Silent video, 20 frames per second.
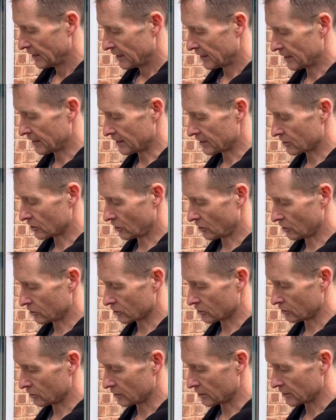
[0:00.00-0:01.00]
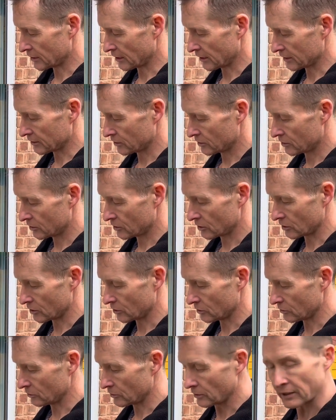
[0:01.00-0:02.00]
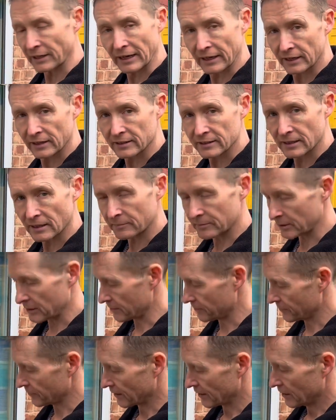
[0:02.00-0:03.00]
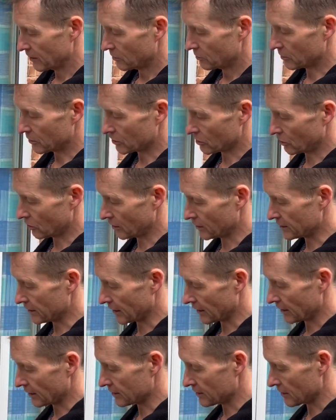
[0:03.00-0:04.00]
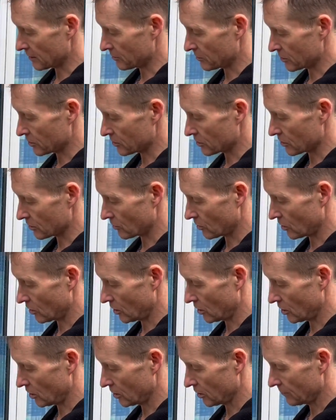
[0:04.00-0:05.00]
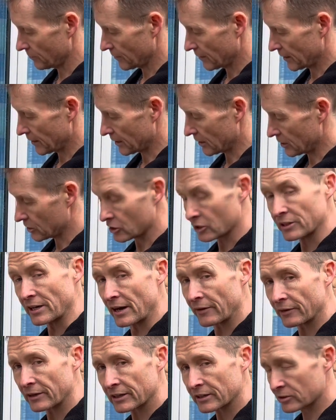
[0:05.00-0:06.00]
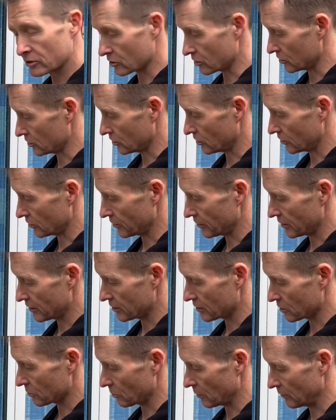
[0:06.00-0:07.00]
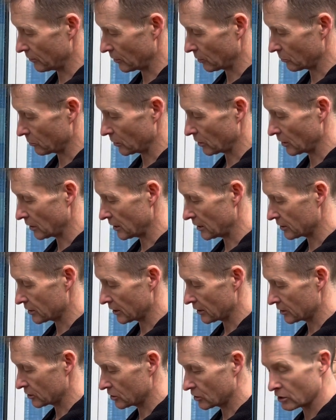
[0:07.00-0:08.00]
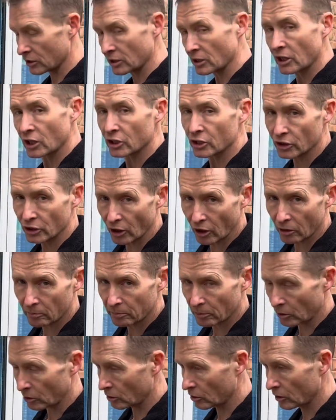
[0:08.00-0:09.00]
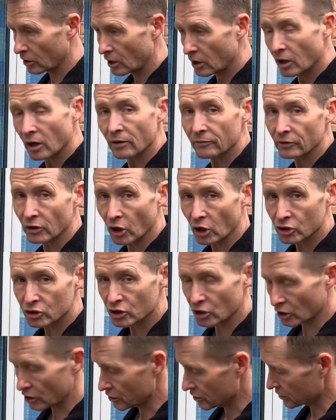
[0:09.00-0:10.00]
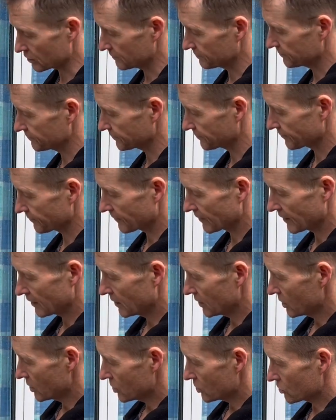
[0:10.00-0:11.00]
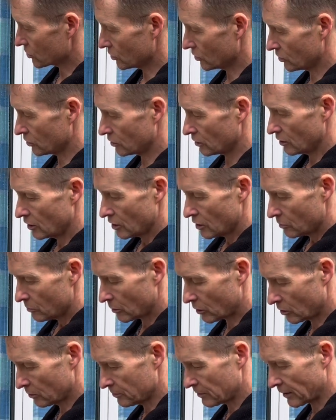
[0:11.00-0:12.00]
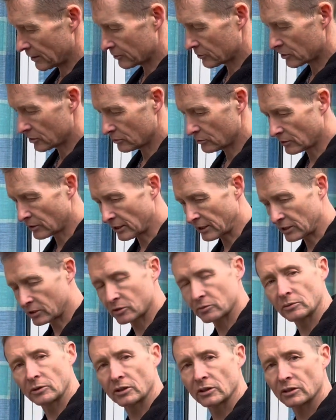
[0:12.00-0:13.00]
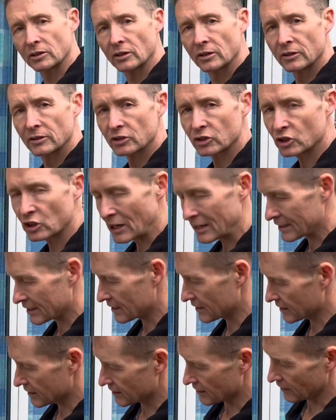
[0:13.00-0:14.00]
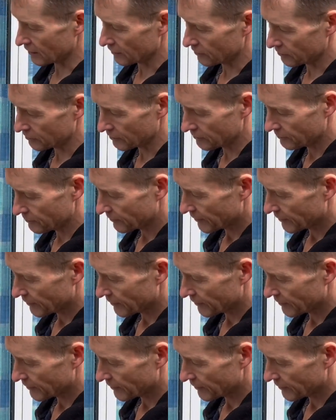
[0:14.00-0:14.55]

and it's also attached to the angle adapter, which all these angle adapters are all generic, so this swivel will attach to your pole of your choice. So we come down to the actual jets itself.